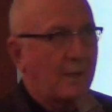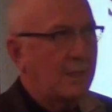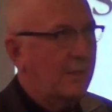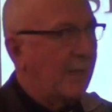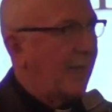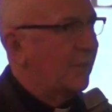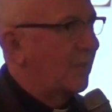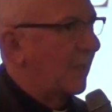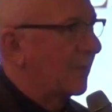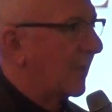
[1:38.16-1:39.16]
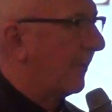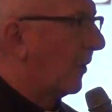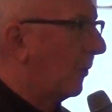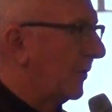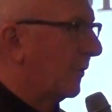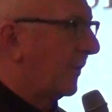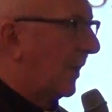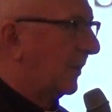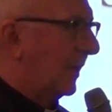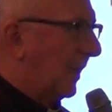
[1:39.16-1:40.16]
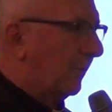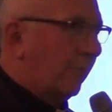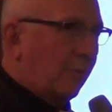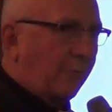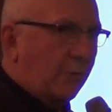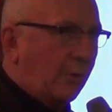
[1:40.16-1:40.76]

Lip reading: In that sense, I've always felt that for